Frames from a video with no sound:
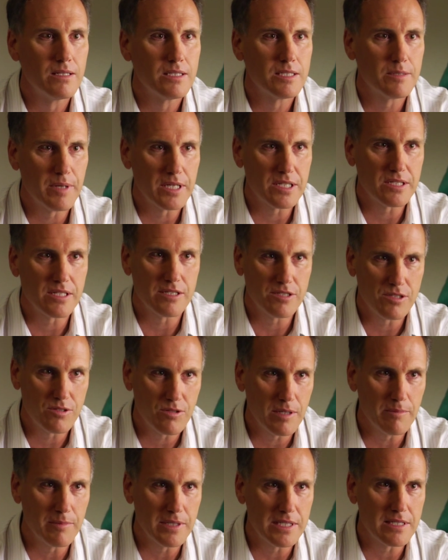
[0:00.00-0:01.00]
specialized
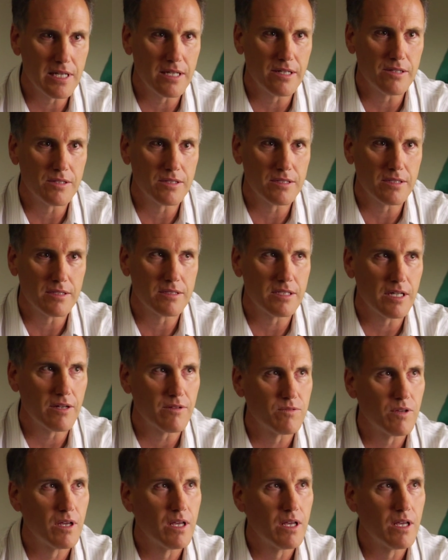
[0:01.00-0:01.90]
treatment centers and stuff.